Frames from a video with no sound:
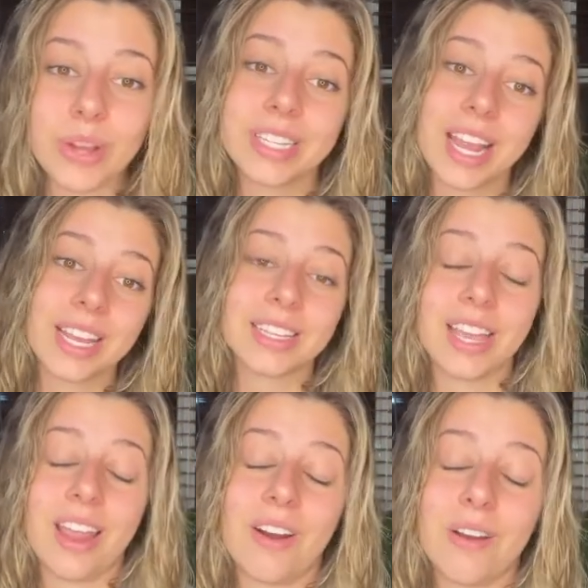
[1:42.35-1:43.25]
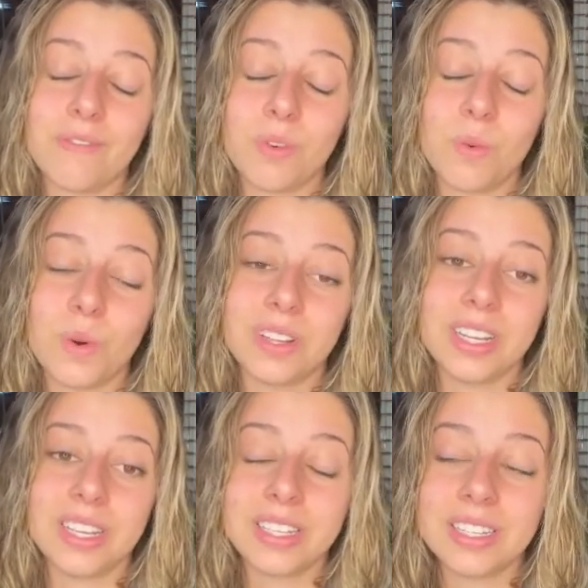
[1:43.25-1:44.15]
takes care of the
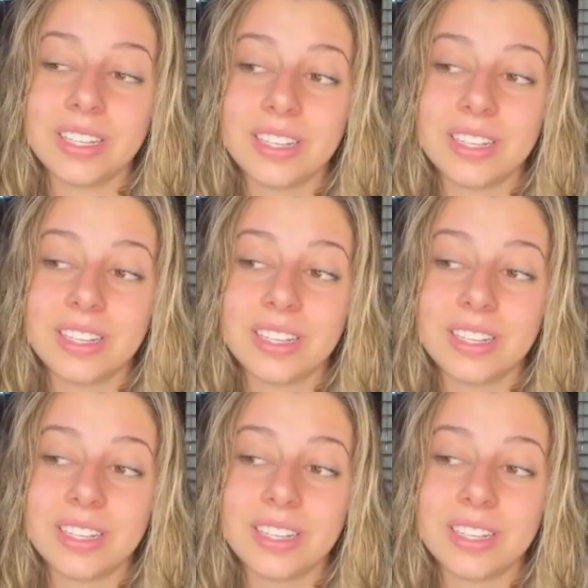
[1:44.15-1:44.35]
horses.